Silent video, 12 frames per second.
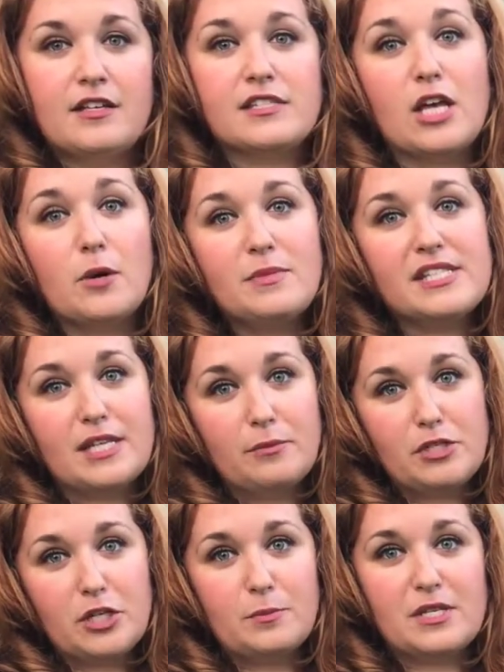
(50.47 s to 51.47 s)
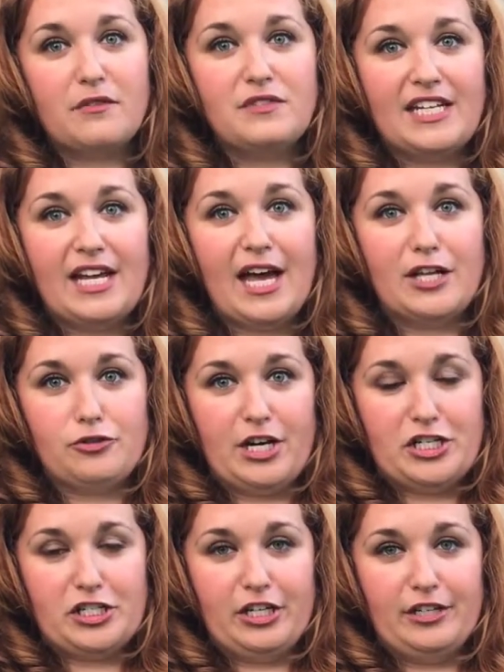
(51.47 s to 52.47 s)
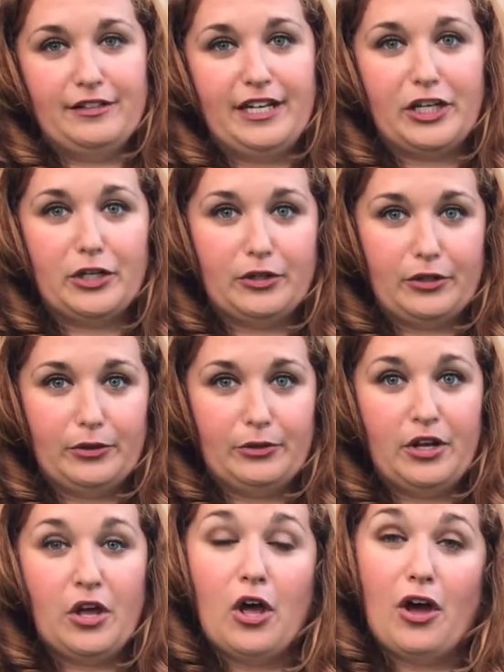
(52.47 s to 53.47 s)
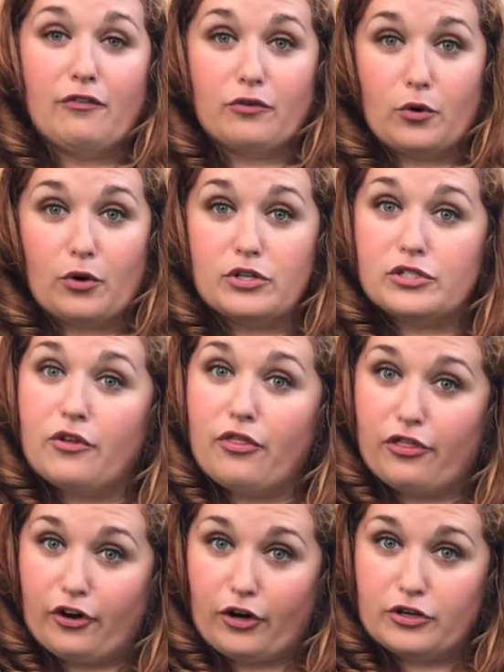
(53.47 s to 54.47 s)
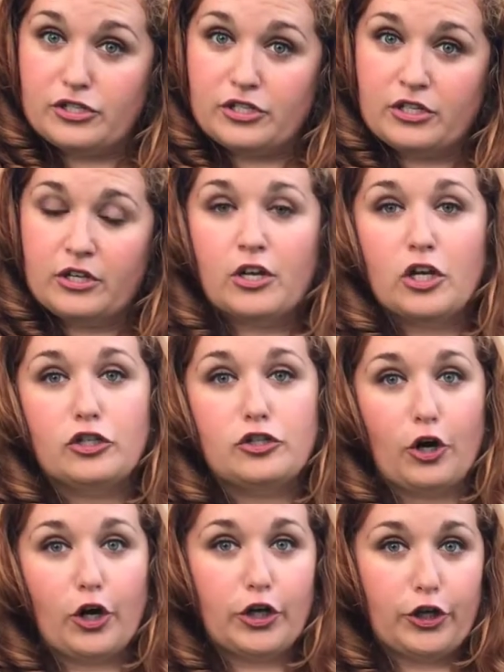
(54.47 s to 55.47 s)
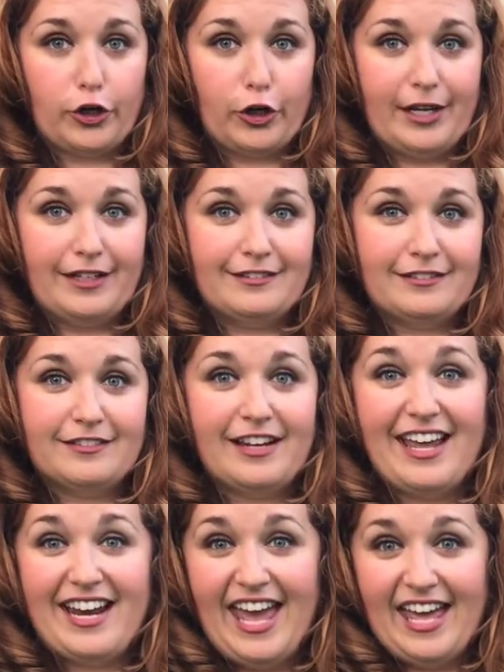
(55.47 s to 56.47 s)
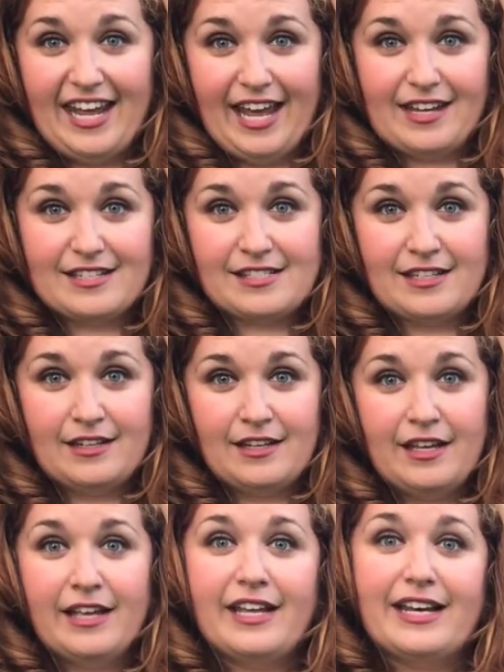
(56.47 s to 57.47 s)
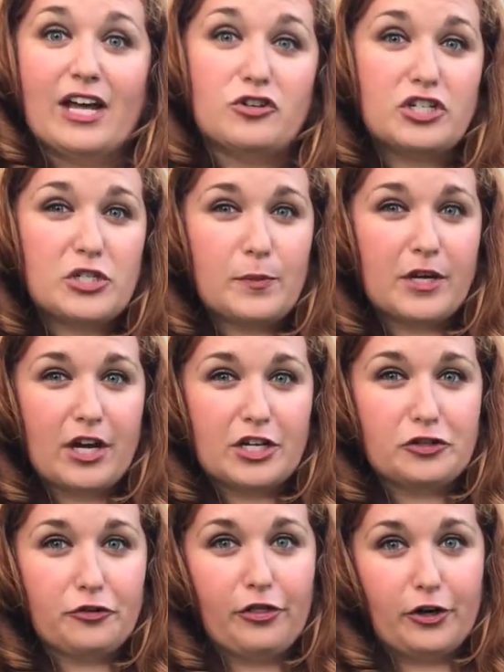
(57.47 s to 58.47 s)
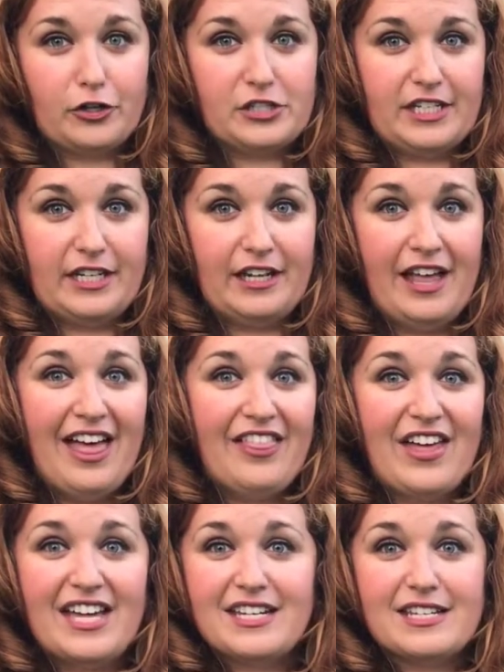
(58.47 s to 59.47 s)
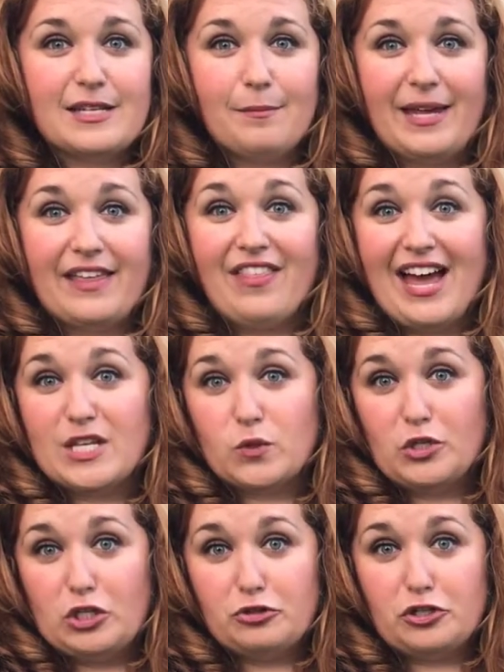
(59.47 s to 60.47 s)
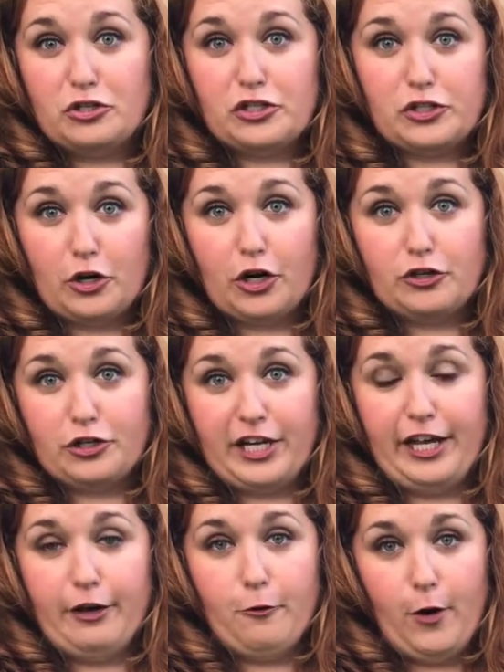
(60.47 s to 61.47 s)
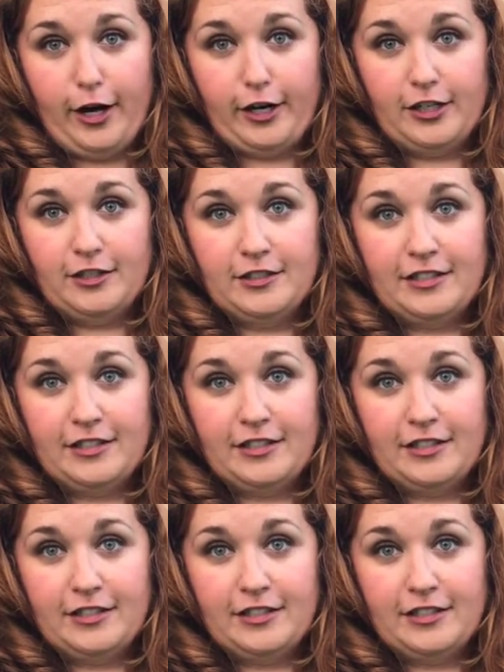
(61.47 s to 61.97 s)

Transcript: Some symptoms of dehydration include, of course, thirst, dark urine, and headaches. Now just because you're thirsty, that doesn't mean that's when you should start drinking water.